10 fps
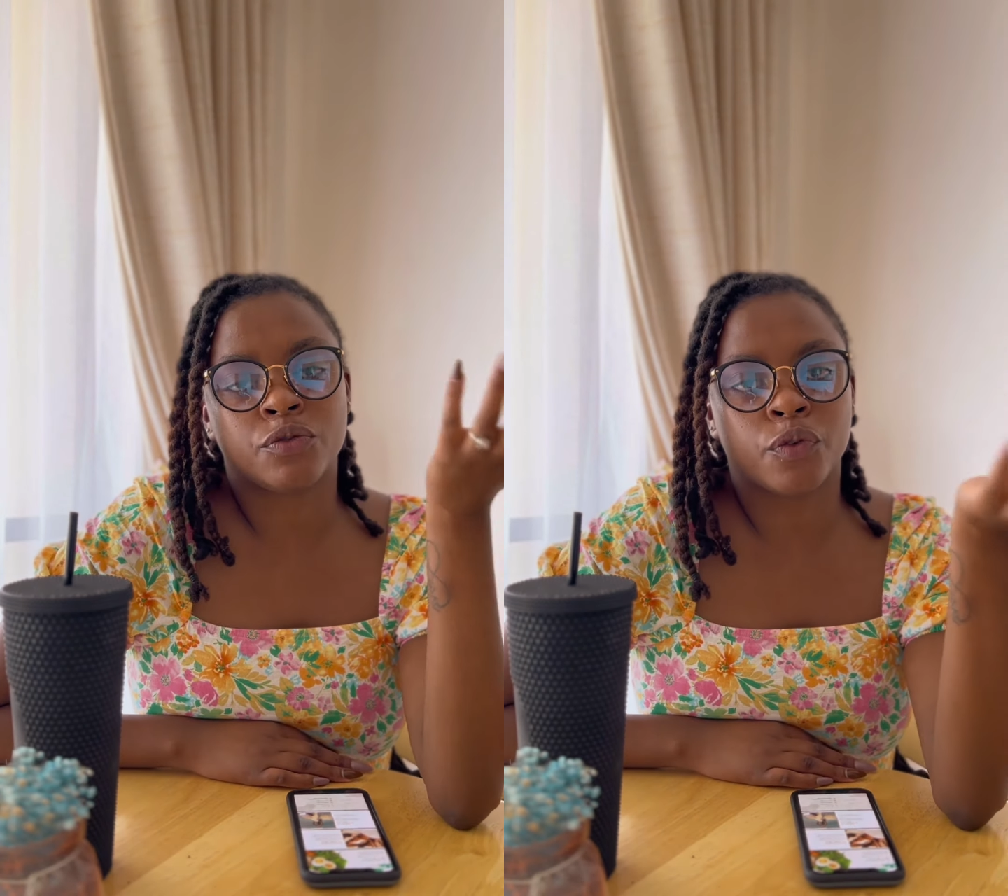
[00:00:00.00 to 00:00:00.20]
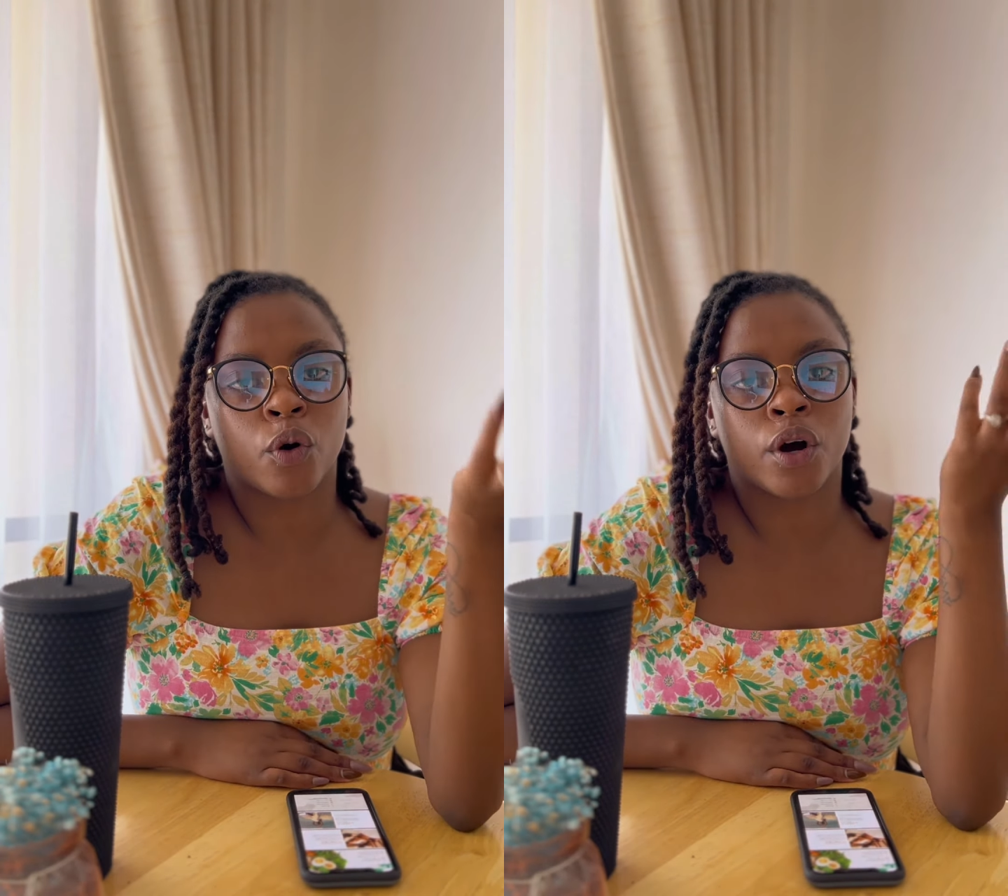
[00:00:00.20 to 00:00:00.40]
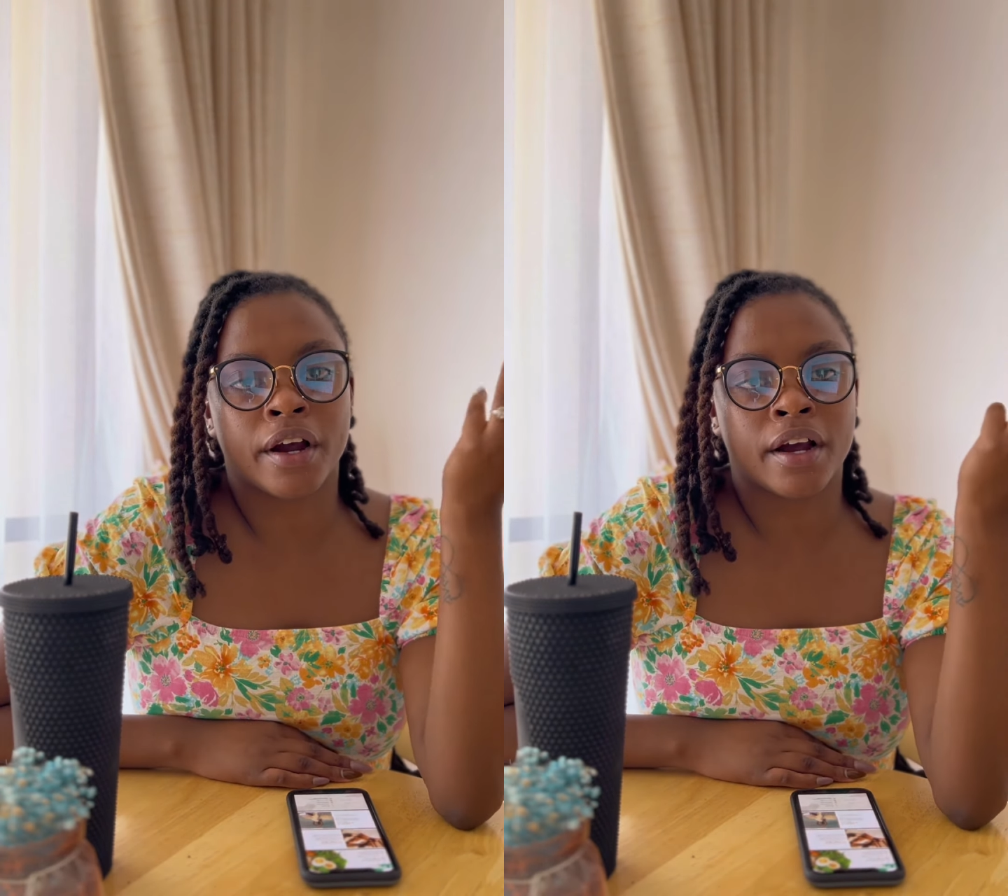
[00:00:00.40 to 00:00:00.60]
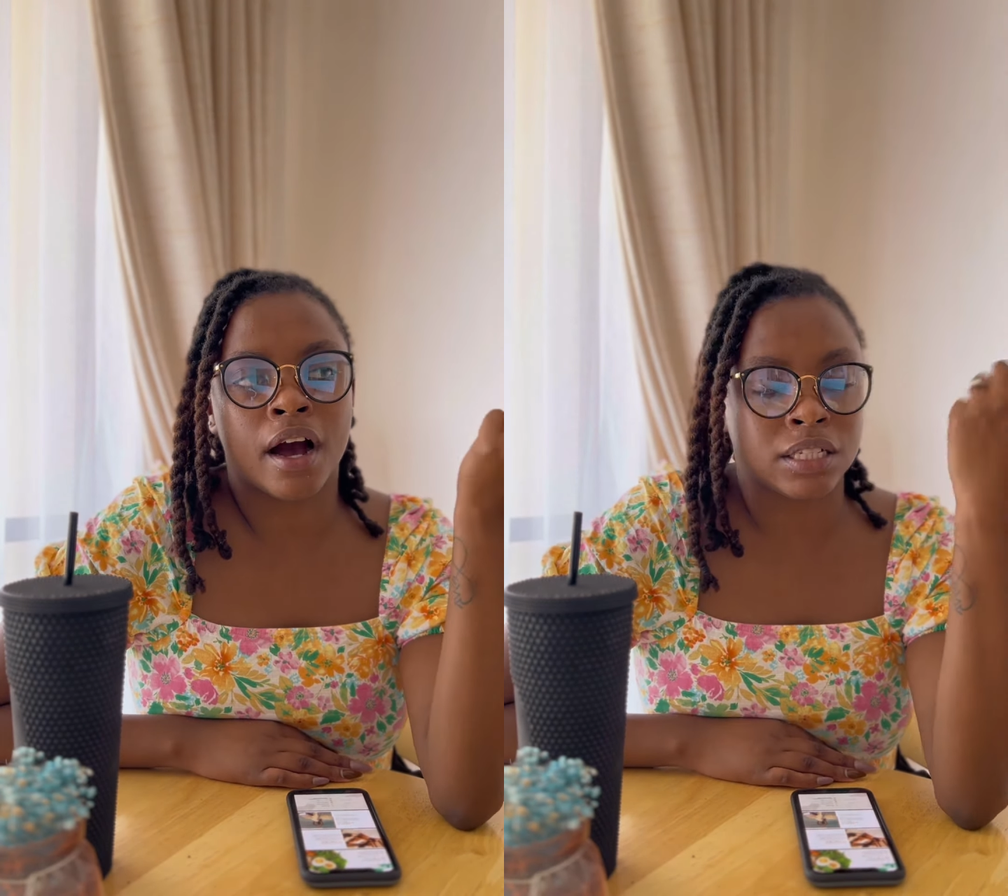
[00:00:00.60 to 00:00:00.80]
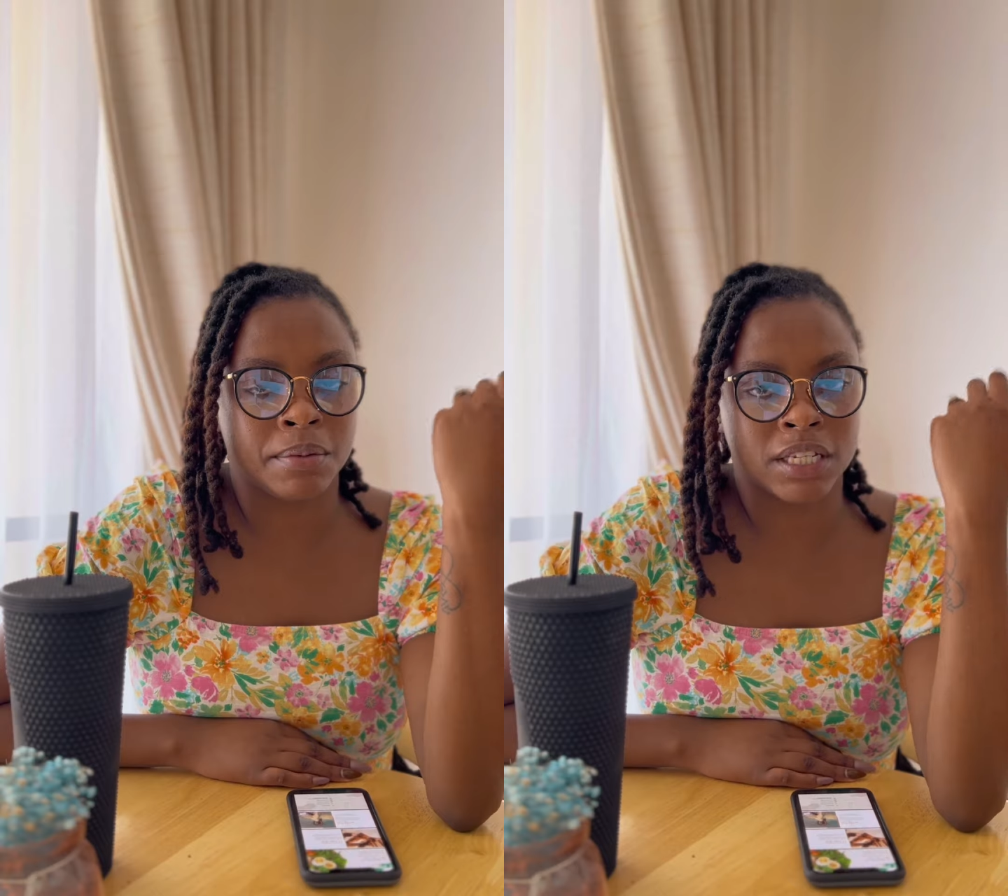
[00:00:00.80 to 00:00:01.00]
for
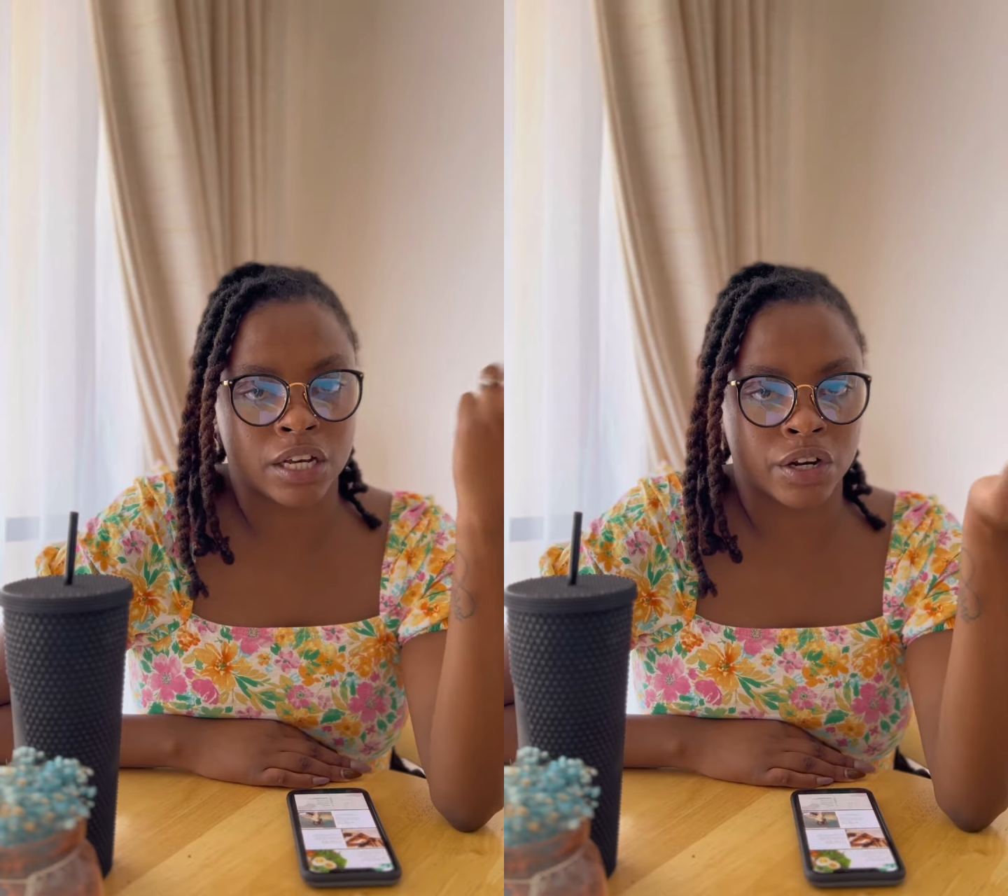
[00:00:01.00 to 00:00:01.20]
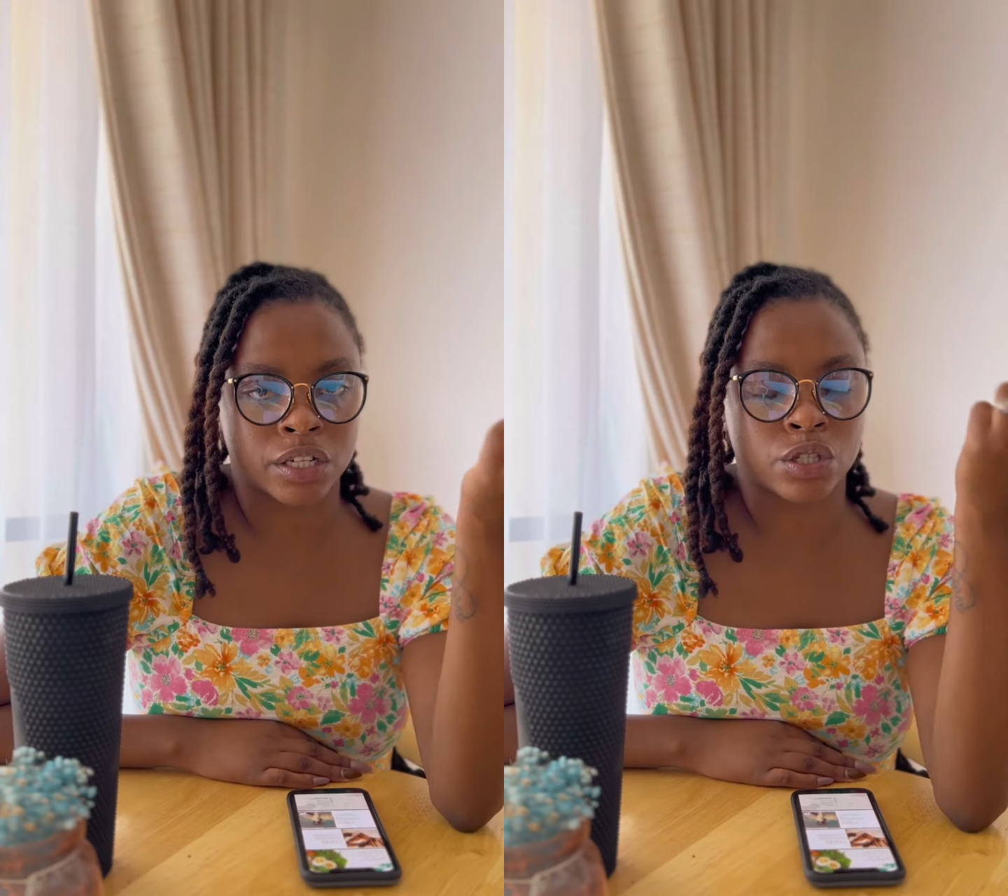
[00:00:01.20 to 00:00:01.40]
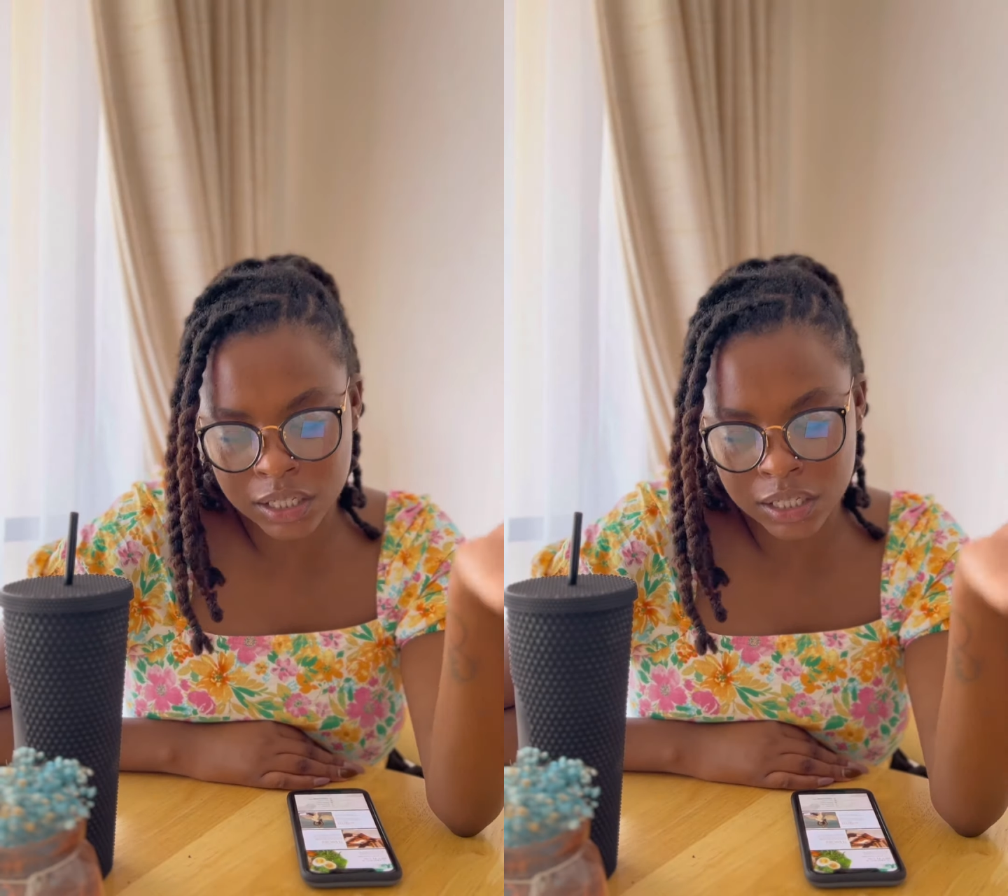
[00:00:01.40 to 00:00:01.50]
intimate areas,